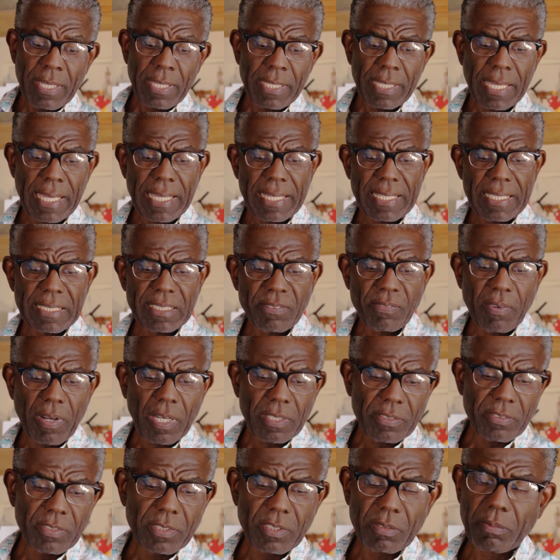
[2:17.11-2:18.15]
Yeah, it does
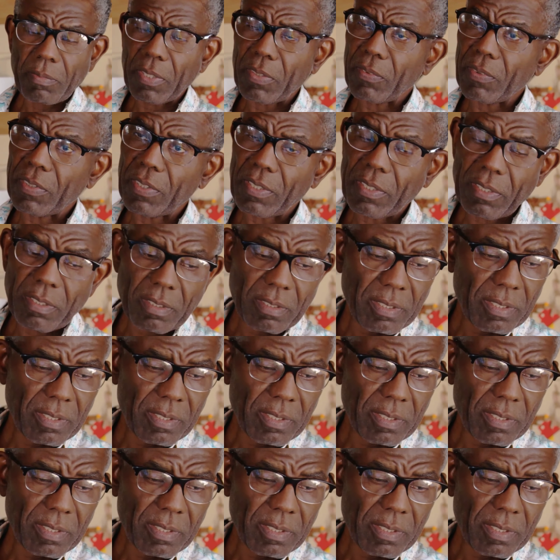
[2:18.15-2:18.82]
factor into my work.